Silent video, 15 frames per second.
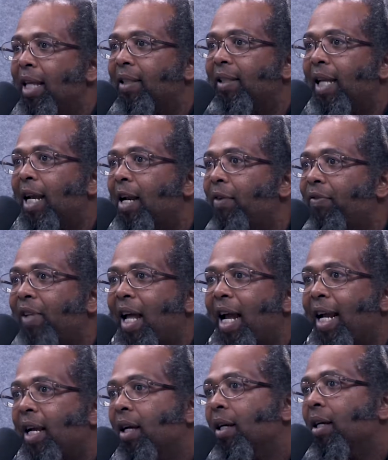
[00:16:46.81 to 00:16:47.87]
instead of
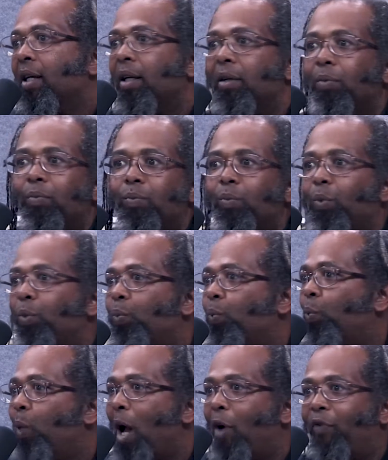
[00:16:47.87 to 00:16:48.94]
like
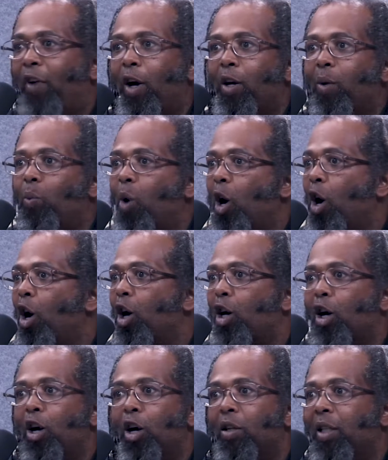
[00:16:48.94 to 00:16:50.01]
welfare to work
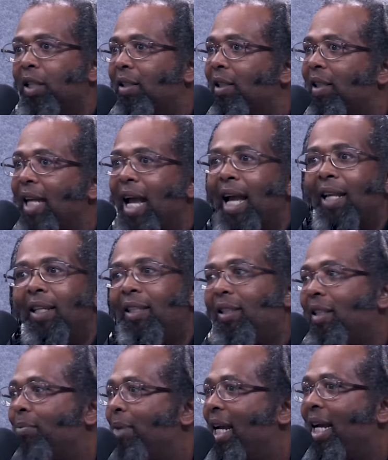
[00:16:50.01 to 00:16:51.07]
or this and that,
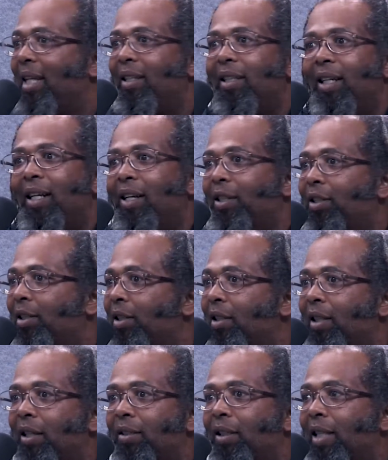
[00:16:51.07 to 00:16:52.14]
listen, man, here's
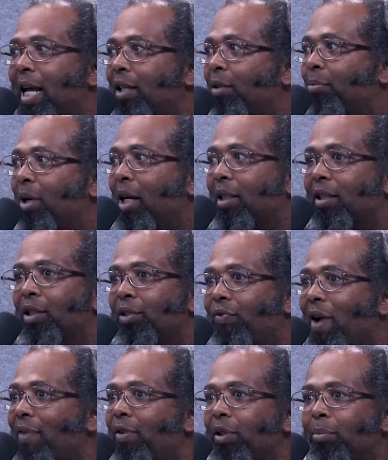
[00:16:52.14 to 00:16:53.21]
$1,000. Here's
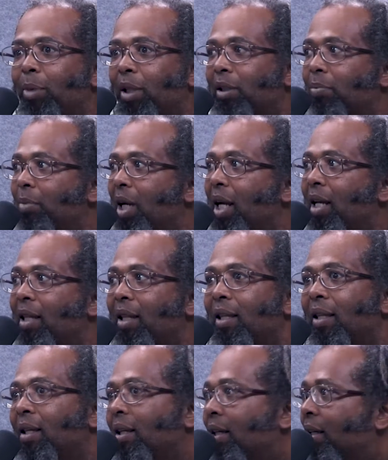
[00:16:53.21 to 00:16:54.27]
$500 a month.
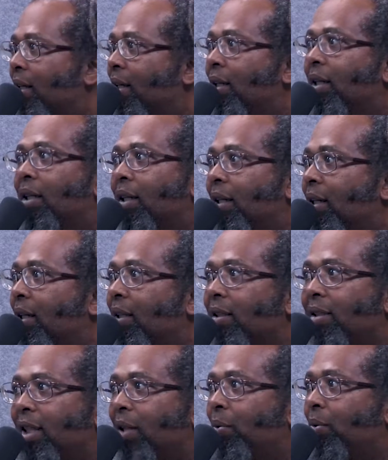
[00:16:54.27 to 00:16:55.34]

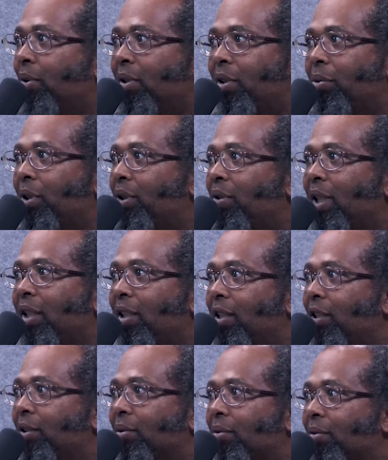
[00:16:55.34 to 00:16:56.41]
Do what you need to do.